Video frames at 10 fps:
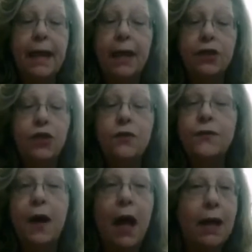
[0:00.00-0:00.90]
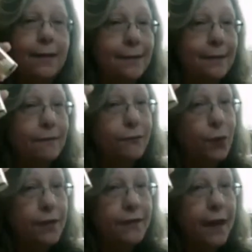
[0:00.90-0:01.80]
and you've got
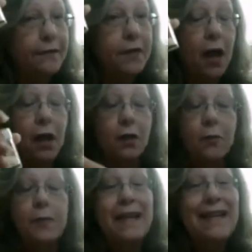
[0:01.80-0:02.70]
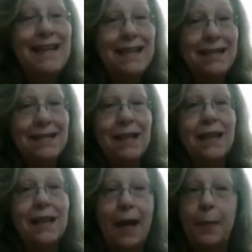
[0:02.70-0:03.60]
forty-five dollar beads
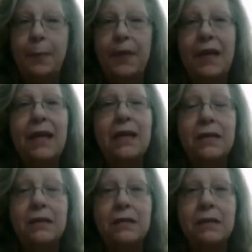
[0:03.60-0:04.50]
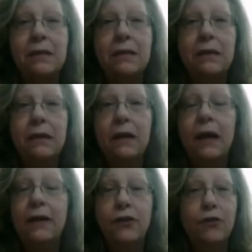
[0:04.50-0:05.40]
in that piece,
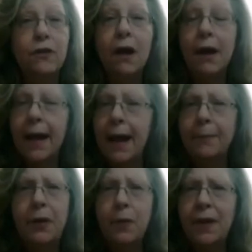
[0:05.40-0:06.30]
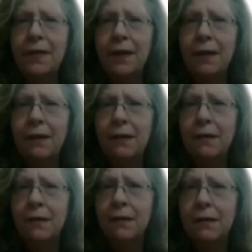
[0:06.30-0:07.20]
and you're not happy with it.
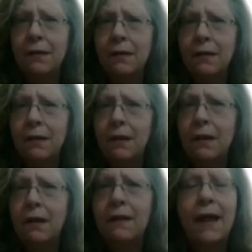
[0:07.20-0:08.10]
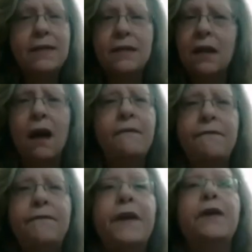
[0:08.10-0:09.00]
That's not
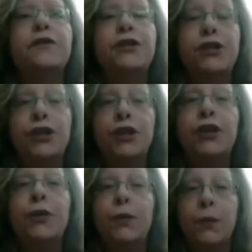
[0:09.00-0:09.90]
fair to you.